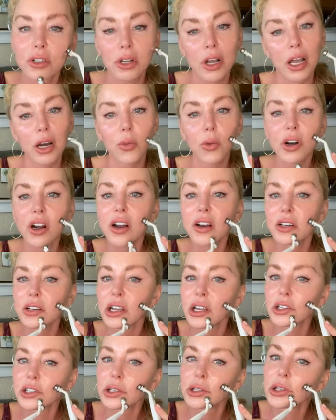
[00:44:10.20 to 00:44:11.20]
just kind of went on a
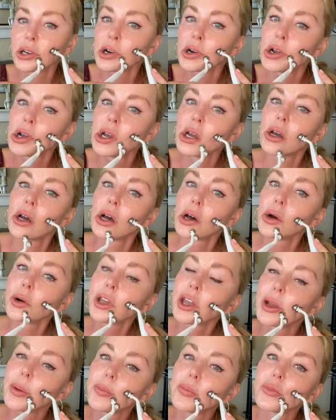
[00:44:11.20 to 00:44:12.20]
tangent there.
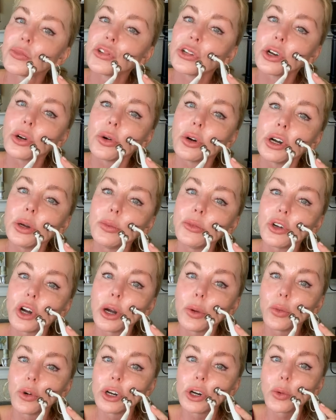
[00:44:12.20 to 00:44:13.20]
Okay, so
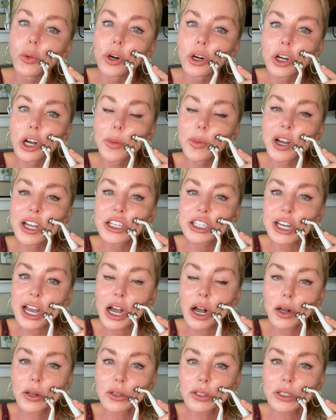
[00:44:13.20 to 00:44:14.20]
I'm I going to work on my
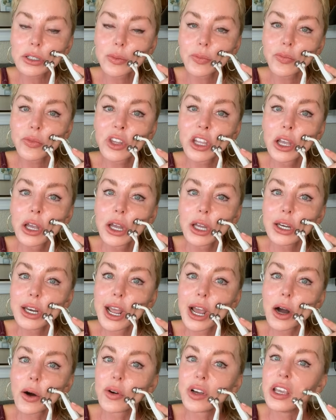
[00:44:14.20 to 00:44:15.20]
jowls.
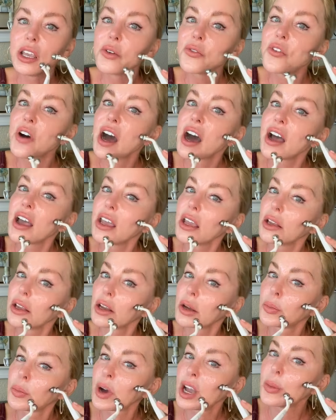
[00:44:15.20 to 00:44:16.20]
Now, if
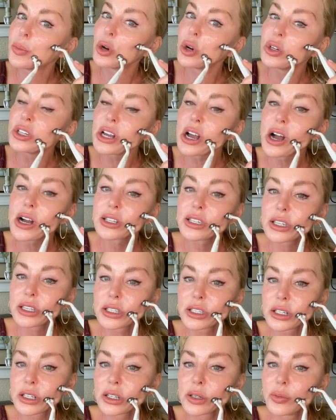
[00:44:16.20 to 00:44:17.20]
I my Botox
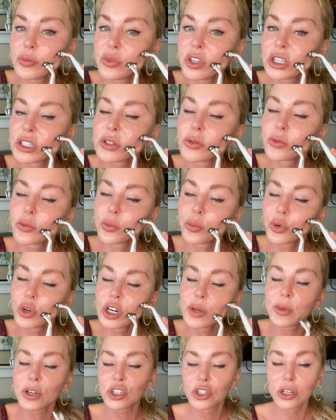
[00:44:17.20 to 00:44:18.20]
is is
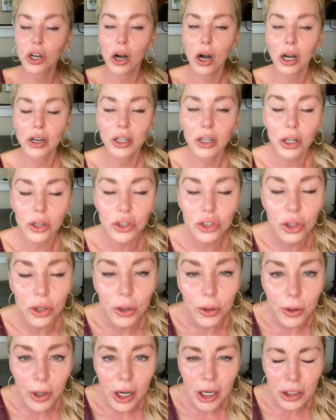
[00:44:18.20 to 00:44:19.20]
pretty much gone, and I'll
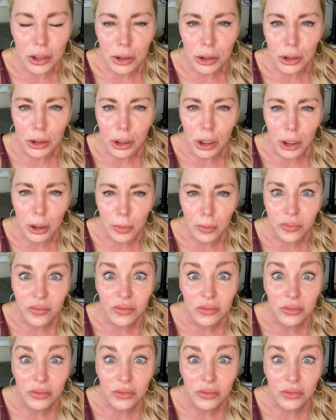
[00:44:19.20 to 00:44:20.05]
show you guys. Look,